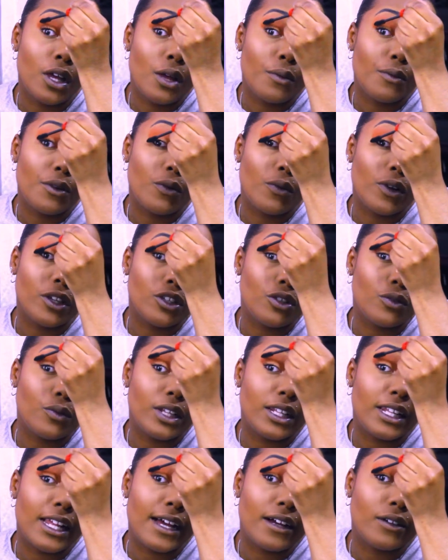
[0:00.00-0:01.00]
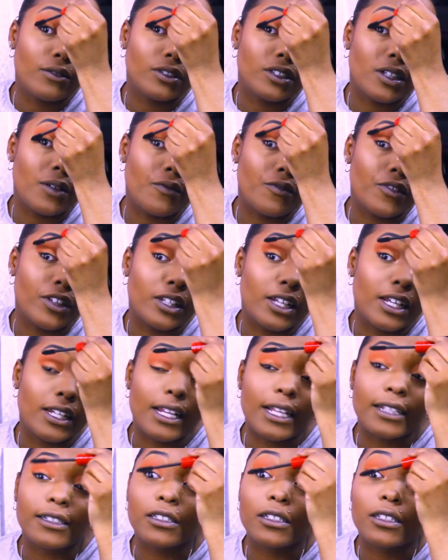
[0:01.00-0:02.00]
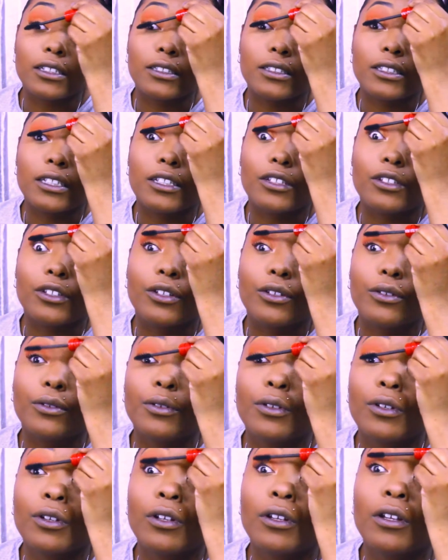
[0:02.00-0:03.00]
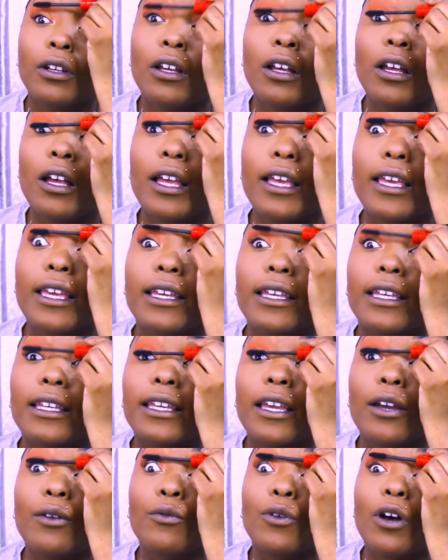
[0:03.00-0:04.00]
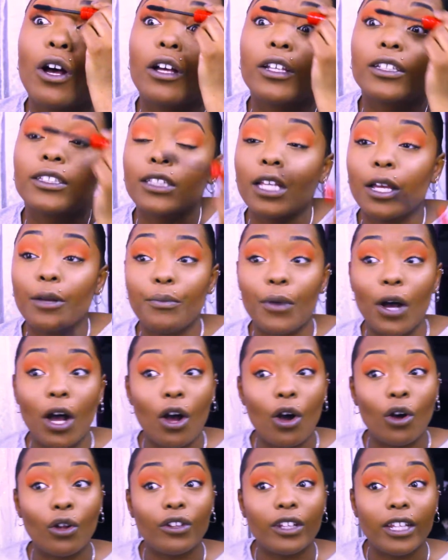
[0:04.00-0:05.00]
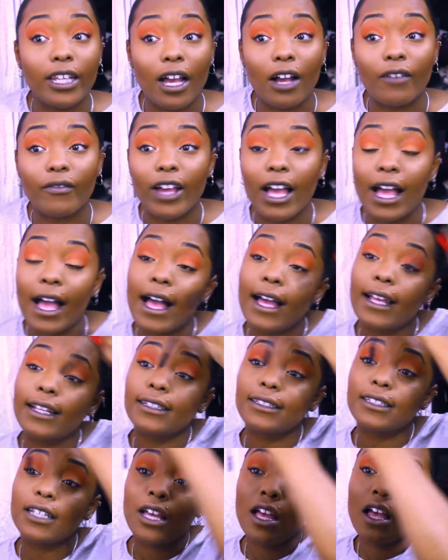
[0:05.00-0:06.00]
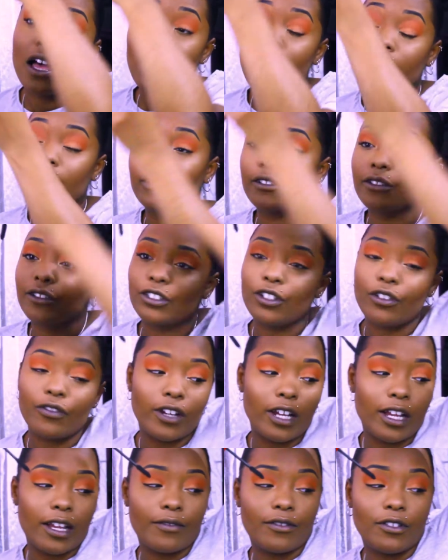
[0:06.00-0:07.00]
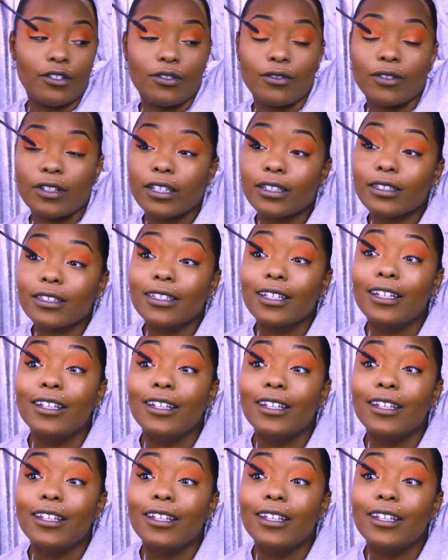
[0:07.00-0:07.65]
But when you allow something like that to continue, it can get worse. But on the other hand, sorry, I have to do this.